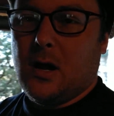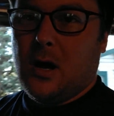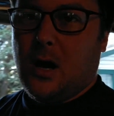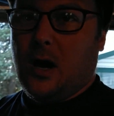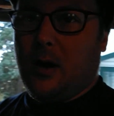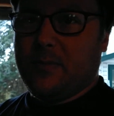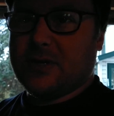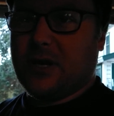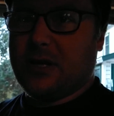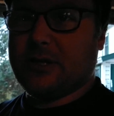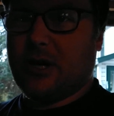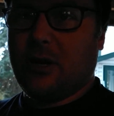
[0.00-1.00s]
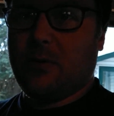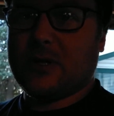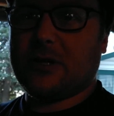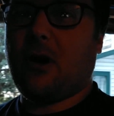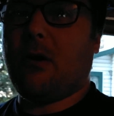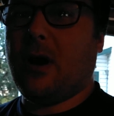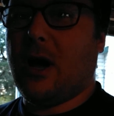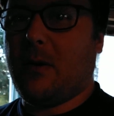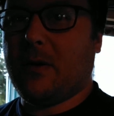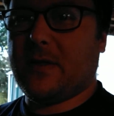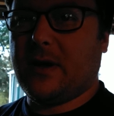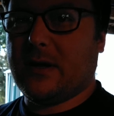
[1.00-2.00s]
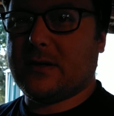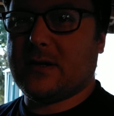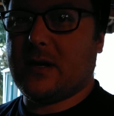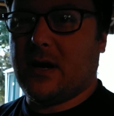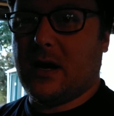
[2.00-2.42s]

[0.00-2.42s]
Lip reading: I'm just gonna show you what's going on with it.